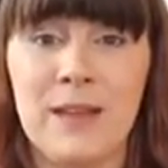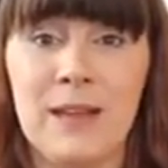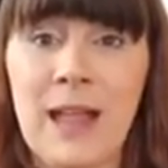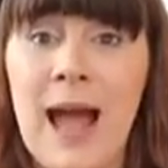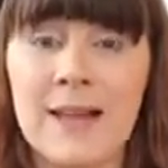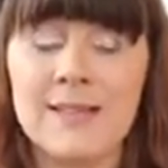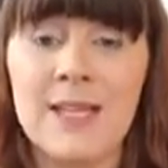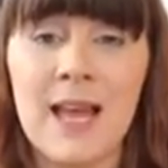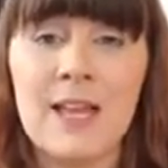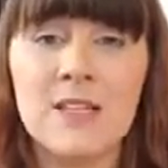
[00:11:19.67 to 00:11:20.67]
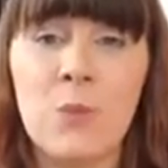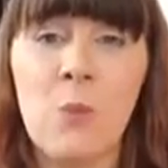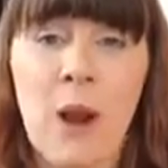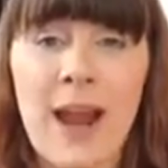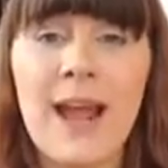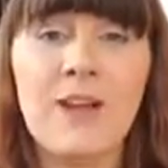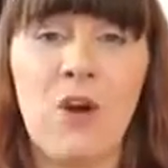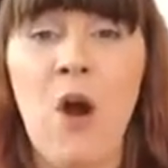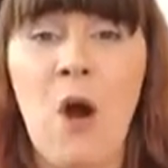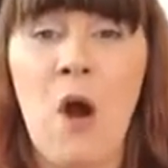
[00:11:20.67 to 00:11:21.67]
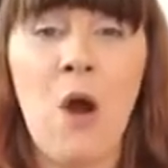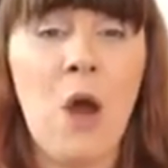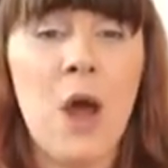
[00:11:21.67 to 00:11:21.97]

class. So when I go,